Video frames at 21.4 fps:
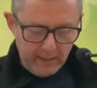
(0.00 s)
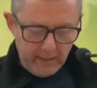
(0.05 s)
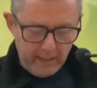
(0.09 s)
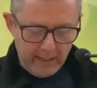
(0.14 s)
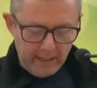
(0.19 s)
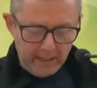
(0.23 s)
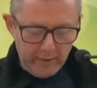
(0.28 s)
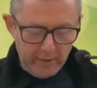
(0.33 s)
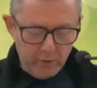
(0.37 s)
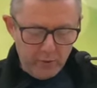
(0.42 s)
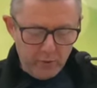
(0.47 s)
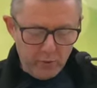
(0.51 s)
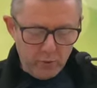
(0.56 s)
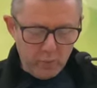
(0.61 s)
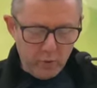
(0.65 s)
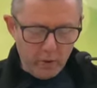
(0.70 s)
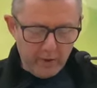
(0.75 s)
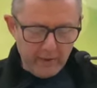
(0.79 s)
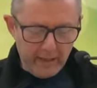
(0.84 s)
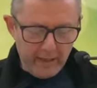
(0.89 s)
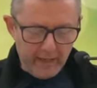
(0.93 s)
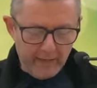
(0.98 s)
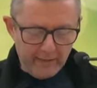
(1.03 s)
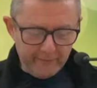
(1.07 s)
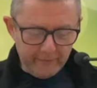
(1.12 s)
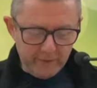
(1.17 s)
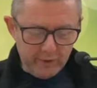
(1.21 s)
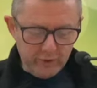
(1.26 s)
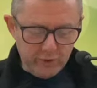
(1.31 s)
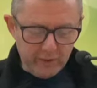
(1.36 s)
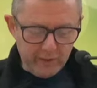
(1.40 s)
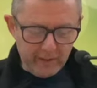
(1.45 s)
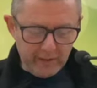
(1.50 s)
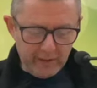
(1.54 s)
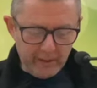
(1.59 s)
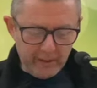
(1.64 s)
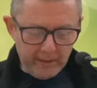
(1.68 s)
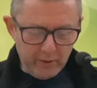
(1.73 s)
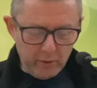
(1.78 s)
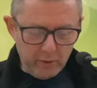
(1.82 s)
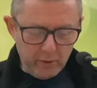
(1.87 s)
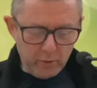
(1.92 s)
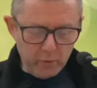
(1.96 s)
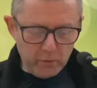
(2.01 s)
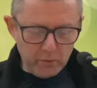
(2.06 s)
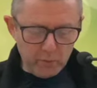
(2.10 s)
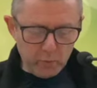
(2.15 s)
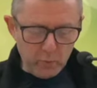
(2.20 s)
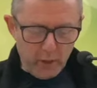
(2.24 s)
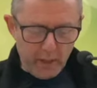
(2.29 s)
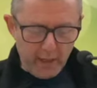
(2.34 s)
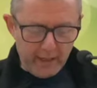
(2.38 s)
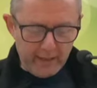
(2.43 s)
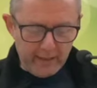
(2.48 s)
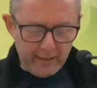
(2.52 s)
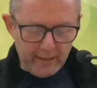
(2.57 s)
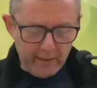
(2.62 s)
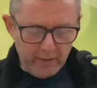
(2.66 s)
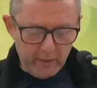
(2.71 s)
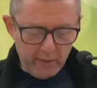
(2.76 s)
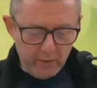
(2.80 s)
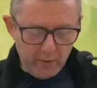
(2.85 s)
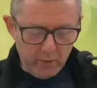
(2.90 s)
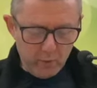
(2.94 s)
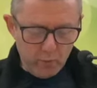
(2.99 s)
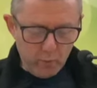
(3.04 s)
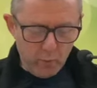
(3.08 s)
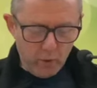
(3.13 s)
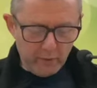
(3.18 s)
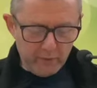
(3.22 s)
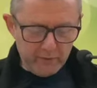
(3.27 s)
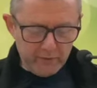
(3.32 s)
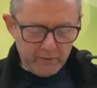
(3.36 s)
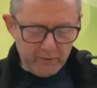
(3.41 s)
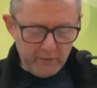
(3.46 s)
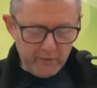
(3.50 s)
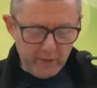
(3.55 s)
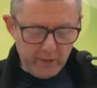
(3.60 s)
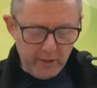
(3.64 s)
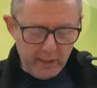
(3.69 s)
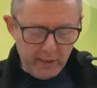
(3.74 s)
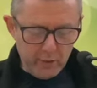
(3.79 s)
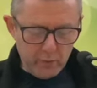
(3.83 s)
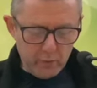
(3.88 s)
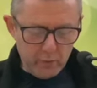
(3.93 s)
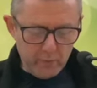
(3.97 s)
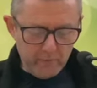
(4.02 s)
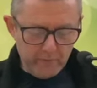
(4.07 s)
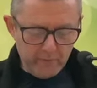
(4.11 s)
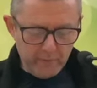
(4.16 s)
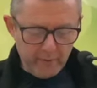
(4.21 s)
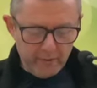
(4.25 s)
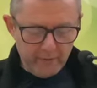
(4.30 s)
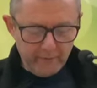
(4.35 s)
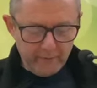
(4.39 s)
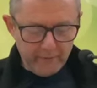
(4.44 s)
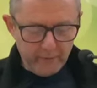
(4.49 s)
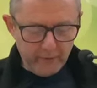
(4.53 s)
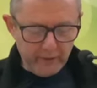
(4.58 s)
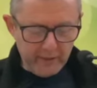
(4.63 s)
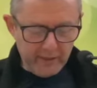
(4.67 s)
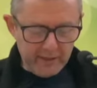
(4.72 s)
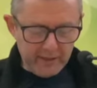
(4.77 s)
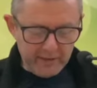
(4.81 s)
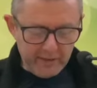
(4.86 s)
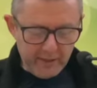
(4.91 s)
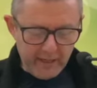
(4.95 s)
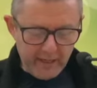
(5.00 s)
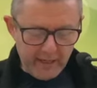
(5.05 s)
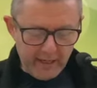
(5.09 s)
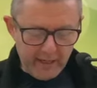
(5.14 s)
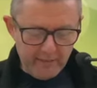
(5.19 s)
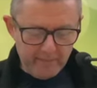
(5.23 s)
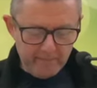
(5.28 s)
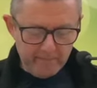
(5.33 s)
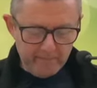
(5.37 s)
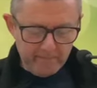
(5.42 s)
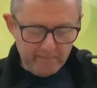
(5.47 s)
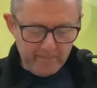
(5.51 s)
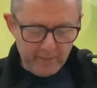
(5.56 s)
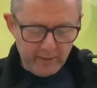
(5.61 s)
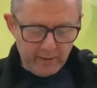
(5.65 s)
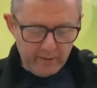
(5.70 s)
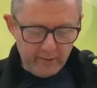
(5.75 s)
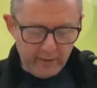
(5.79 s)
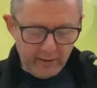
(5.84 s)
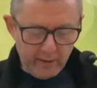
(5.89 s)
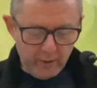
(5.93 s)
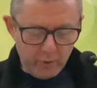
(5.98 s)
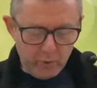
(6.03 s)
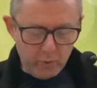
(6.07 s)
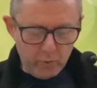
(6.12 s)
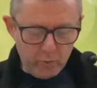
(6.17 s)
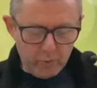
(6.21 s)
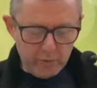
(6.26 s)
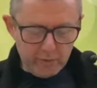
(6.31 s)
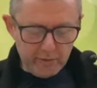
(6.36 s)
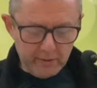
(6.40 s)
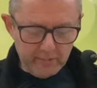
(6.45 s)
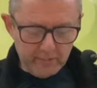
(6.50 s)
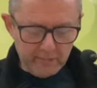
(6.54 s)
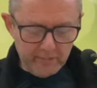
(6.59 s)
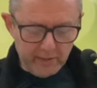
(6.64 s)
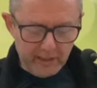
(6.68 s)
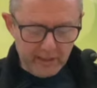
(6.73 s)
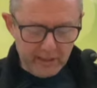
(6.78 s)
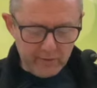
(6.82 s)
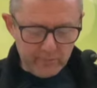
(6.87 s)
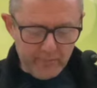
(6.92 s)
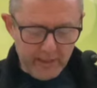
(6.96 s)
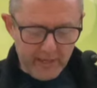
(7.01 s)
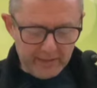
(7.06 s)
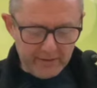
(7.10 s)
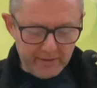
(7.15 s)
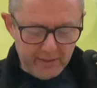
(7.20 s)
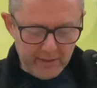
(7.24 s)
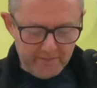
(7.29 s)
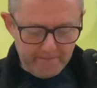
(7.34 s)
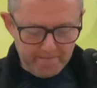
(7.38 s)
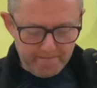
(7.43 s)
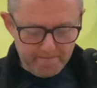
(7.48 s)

And no one, after drinking old wine, wants the new, for they say, the old is better.